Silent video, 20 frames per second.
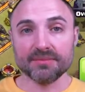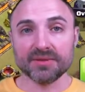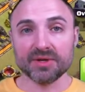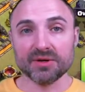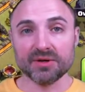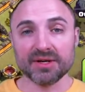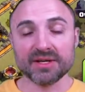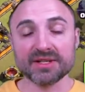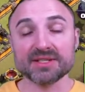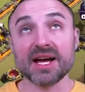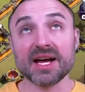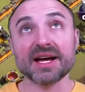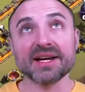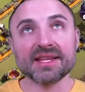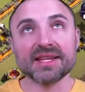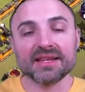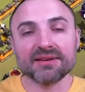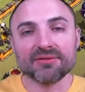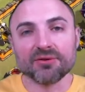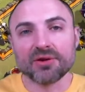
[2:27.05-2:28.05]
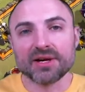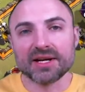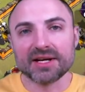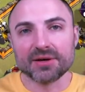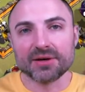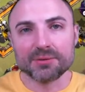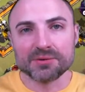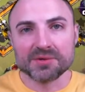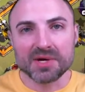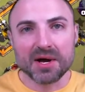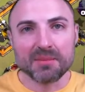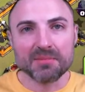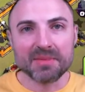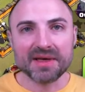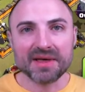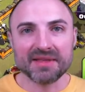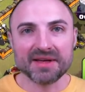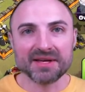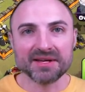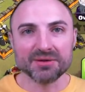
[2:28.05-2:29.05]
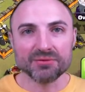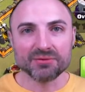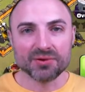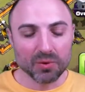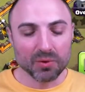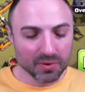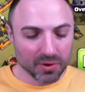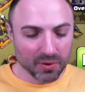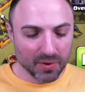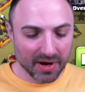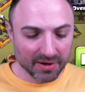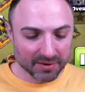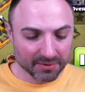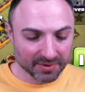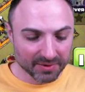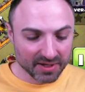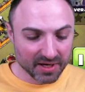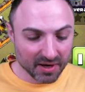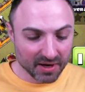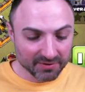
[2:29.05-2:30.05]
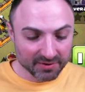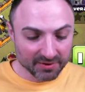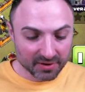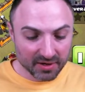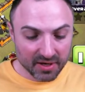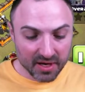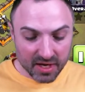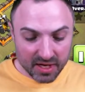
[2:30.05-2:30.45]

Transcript: anxiety level kind of goes up, and then you don't know how to recover.